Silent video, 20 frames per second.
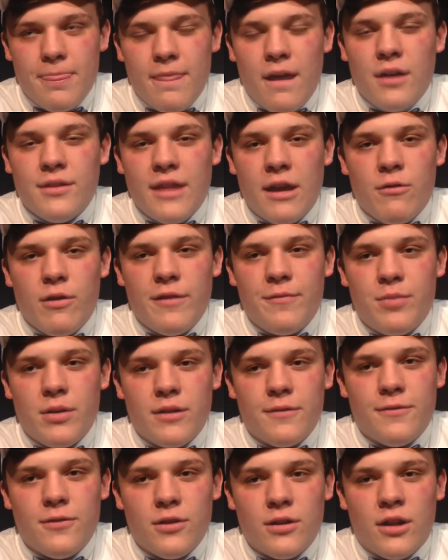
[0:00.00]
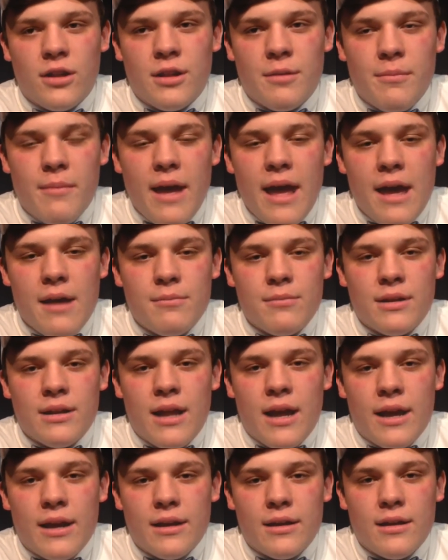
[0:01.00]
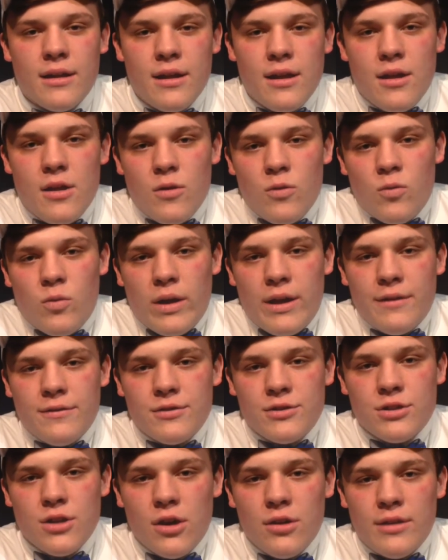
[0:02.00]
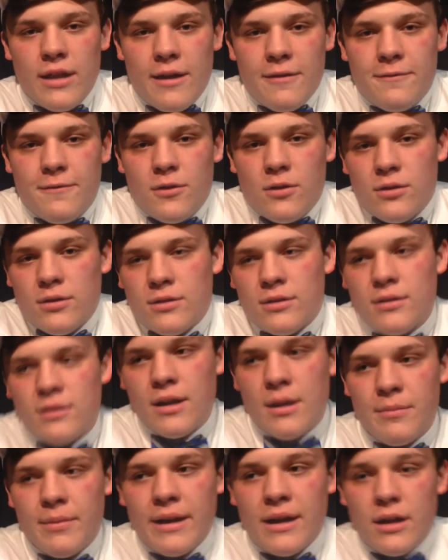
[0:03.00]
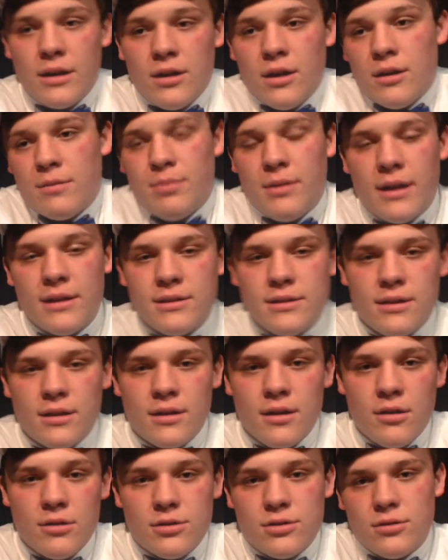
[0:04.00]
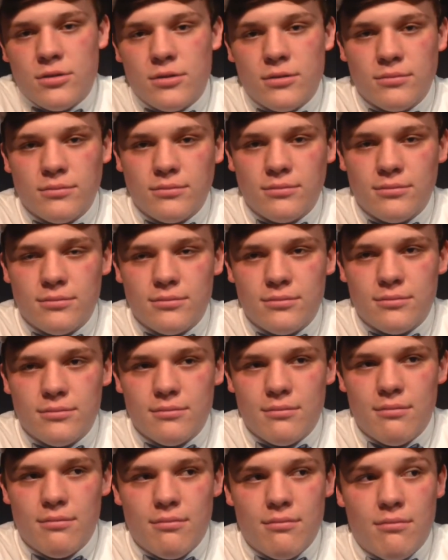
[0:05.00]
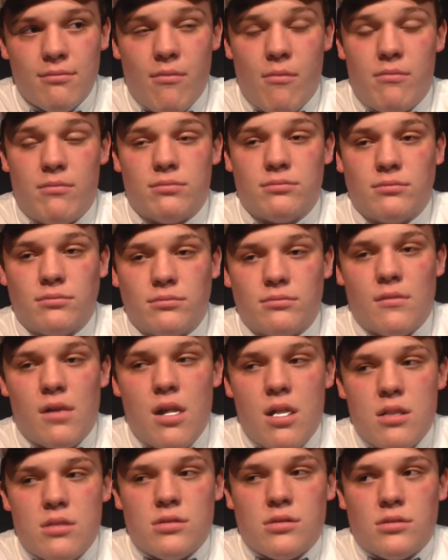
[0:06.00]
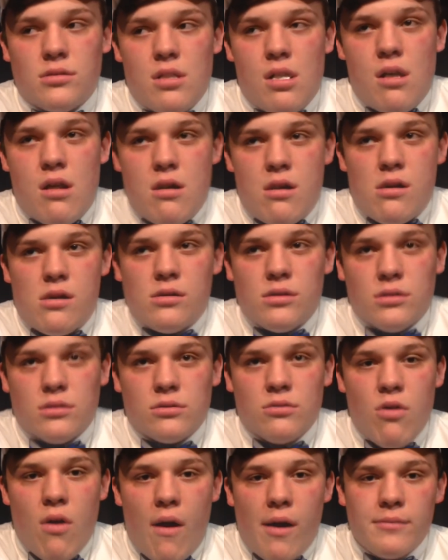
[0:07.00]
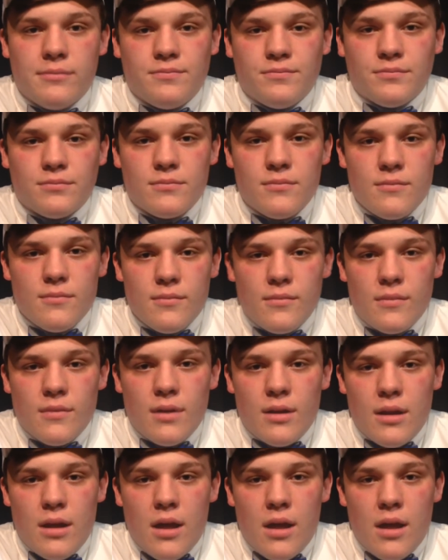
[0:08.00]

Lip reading: not that we've put Fulton on the map, but, like, we've showed that Fulton can be a good place to go to school. Yeah. What do the MTSU coaches like about you, like about your game?